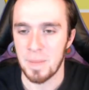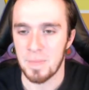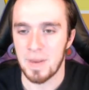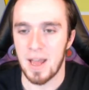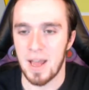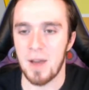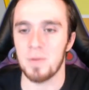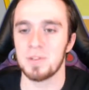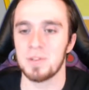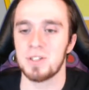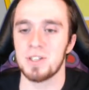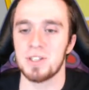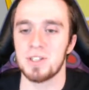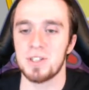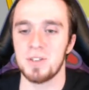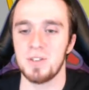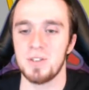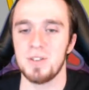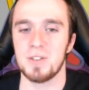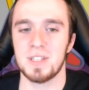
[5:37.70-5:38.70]
I was just so
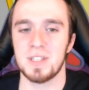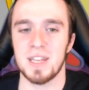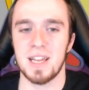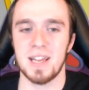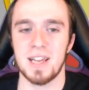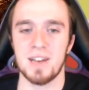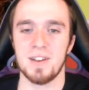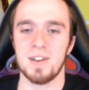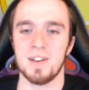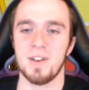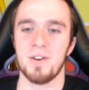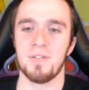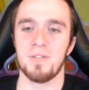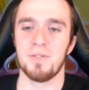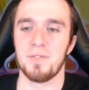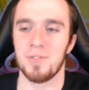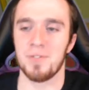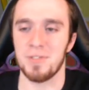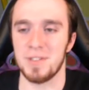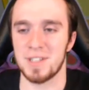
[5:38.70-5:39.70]
used to hitting no
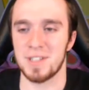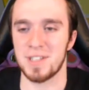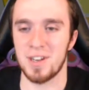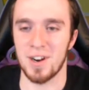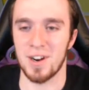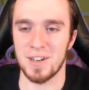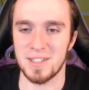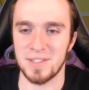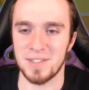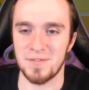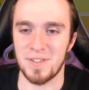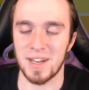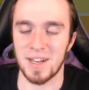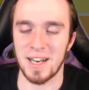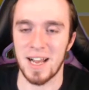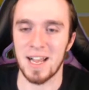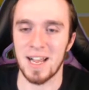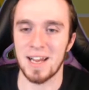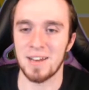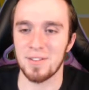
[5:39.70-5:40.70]
for this card's effect.
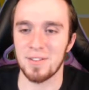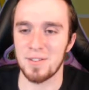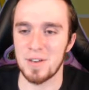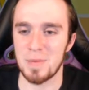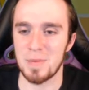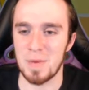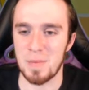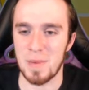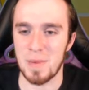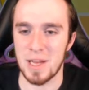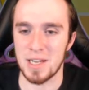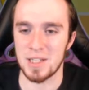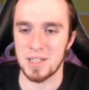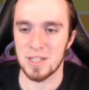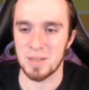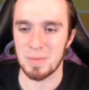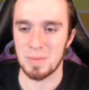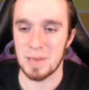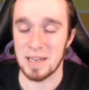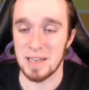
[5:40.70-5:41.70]
I gotta learn to be
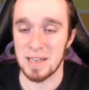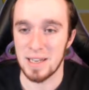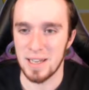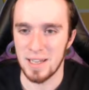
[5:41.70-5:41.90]
patient, man.